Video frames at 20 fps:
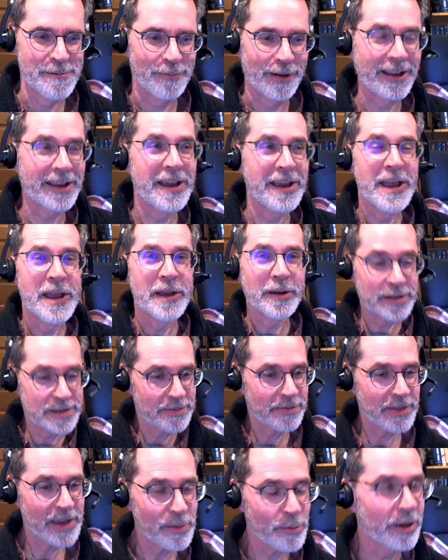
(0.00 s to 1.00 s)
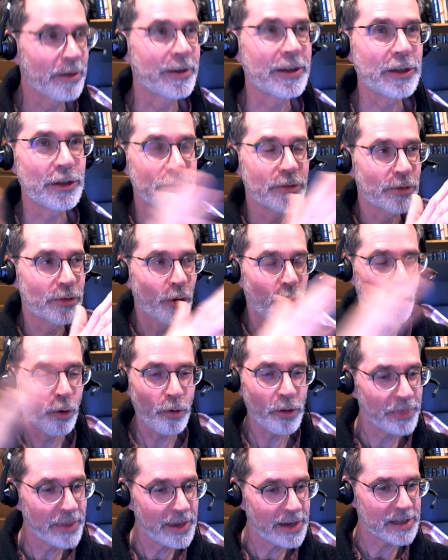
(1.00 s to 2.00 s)
Right? Like, because the
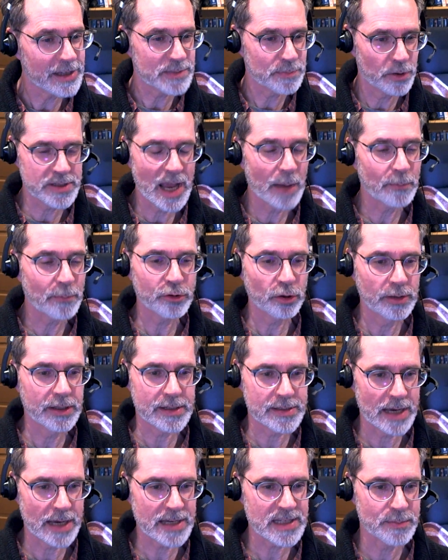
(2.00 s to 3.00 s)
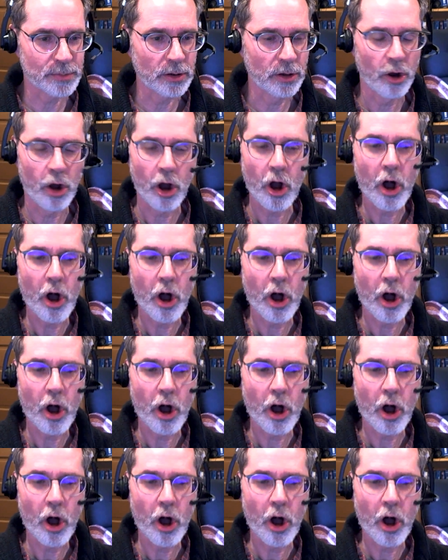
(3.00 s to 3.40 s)
whole thing is perceptually accessible.